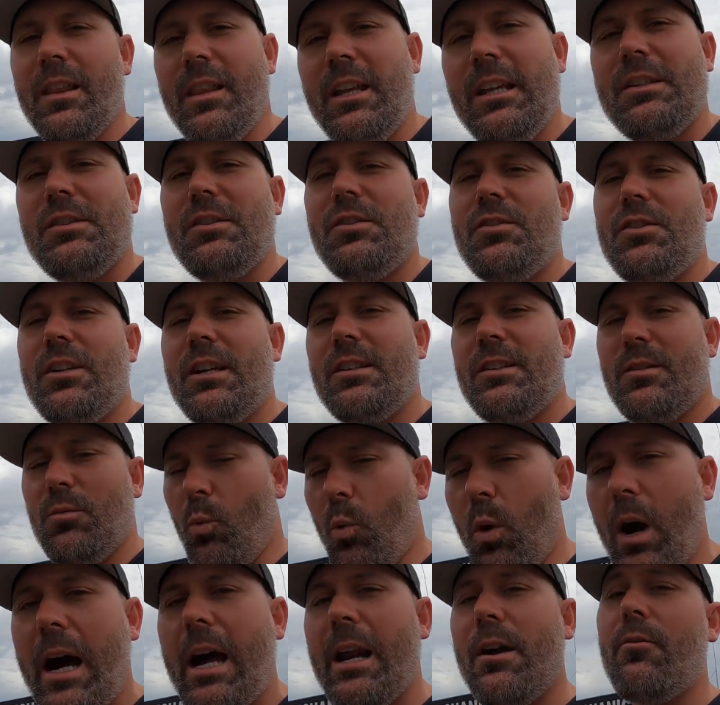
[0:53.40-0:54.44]
This is just
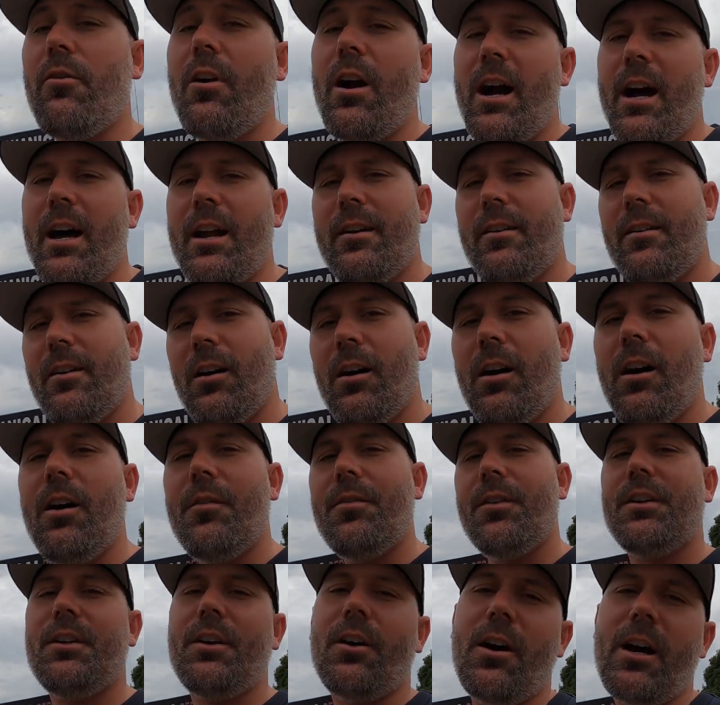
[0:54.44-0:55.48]
one run
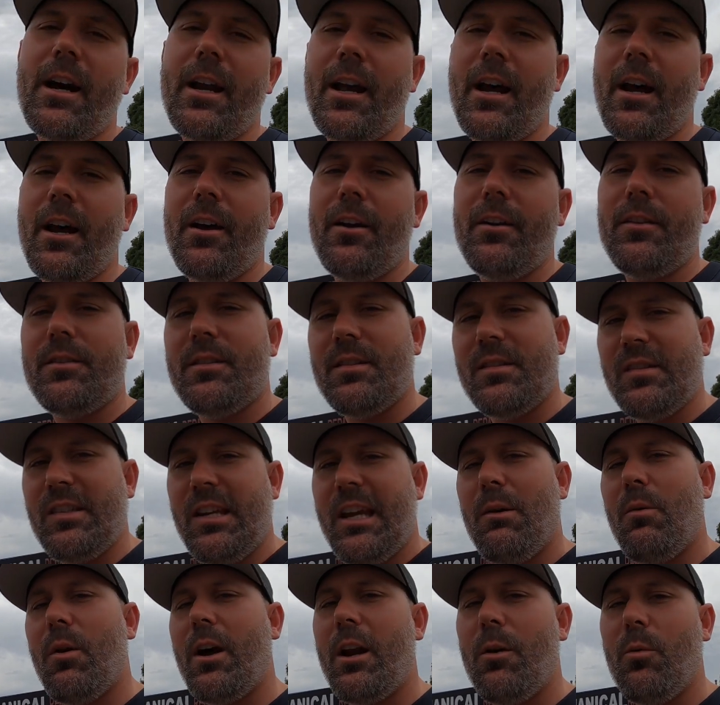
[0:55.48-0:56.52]
on the dyno to
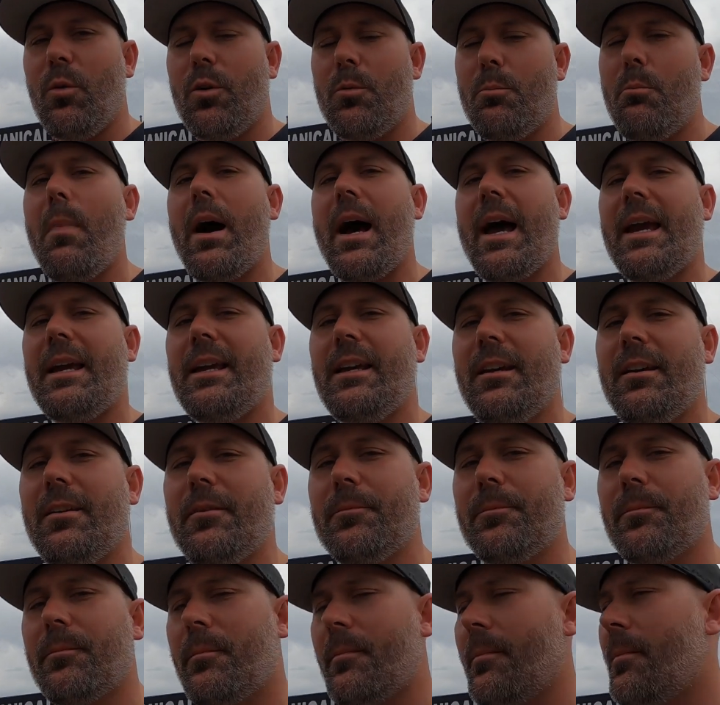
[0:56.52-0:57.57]
see what it would make
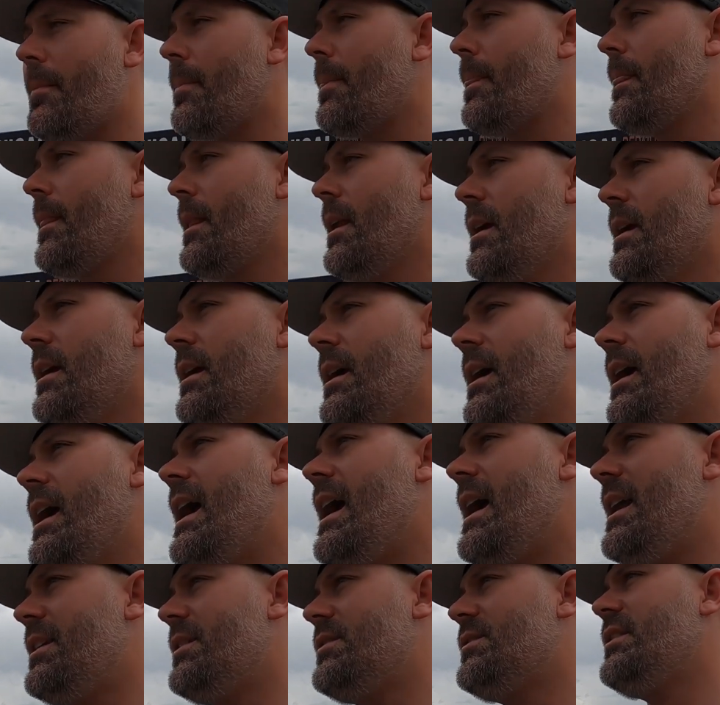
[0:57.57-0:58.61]

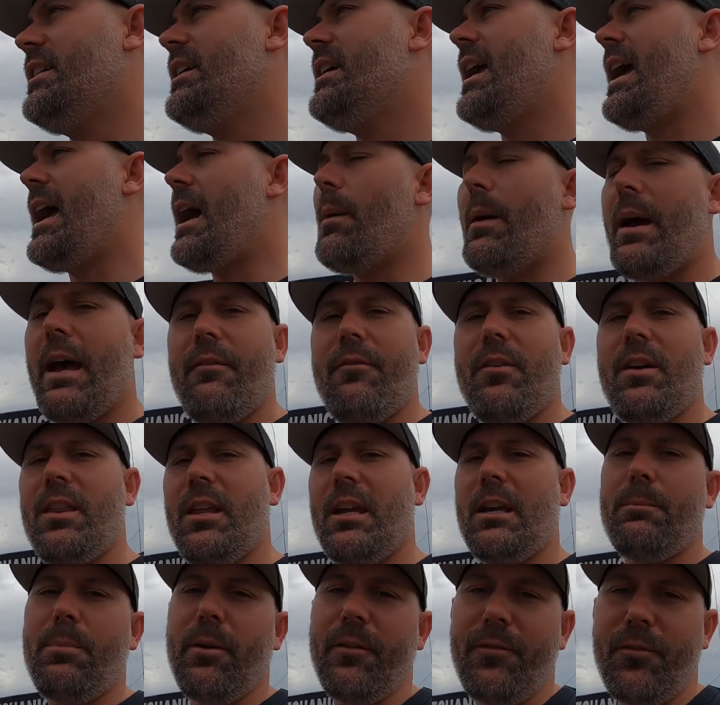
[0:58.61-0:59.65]
and to see how
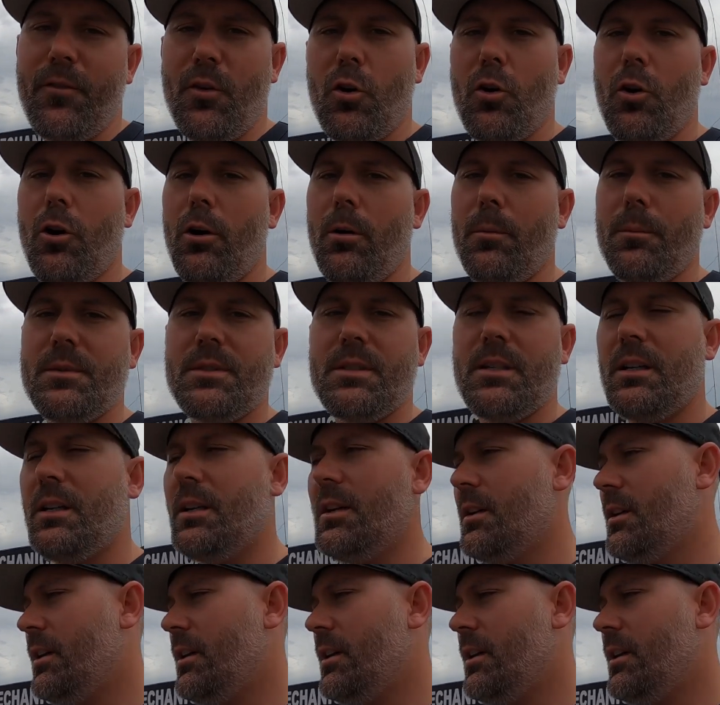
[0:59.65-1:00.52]
everything performed,